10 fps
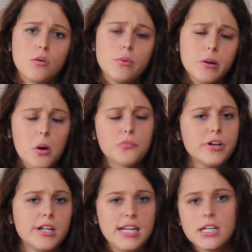We're not
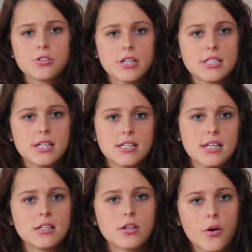really interested
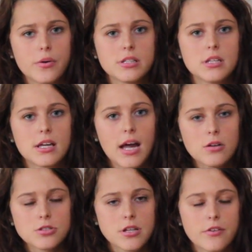in going to the
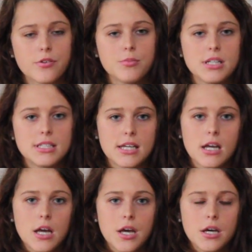Couchsurfer
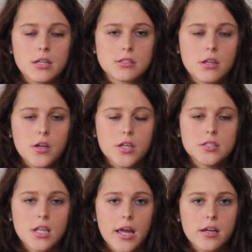meeting. So
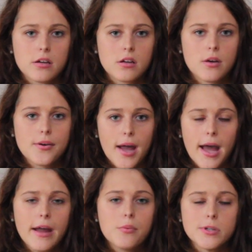he's like,
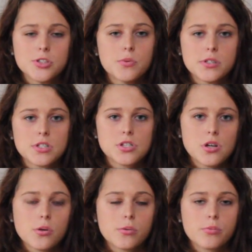okay, what do you want to
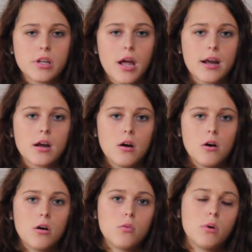do? And we're like,
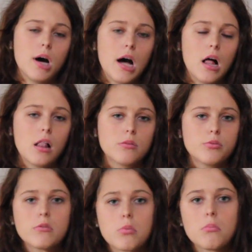well,
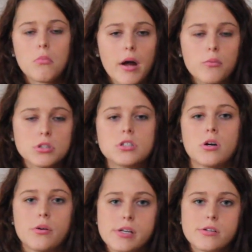we might want to
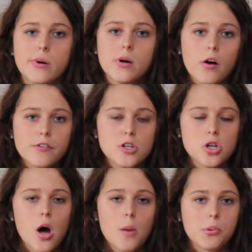go into a coffee
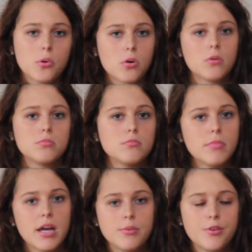shop or
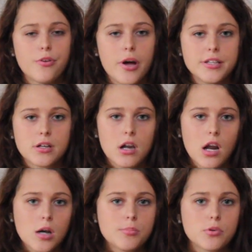maybe find a
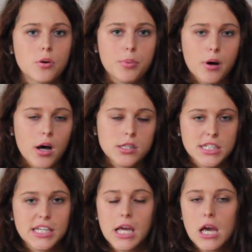club or a
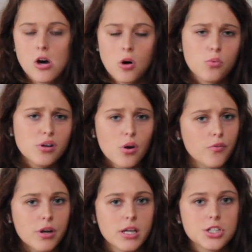party. We're
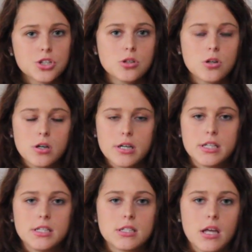not really sure.
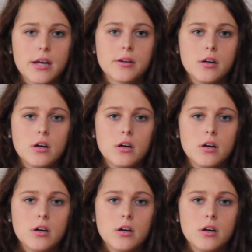And he's like,